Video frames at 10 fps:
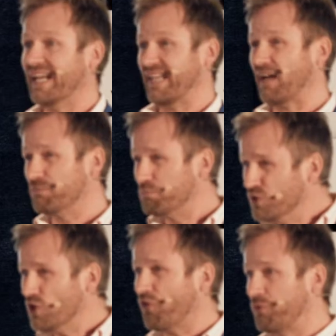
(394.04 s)
that have
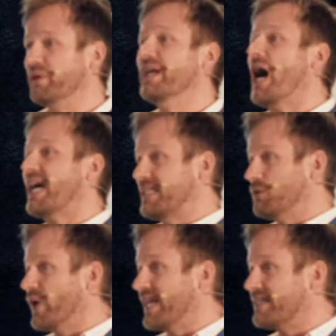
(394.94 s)
not been
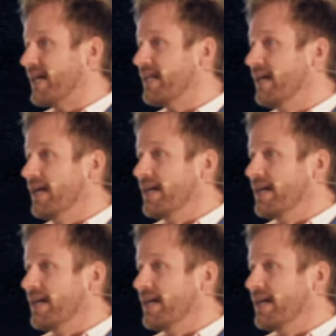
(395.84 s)
activated,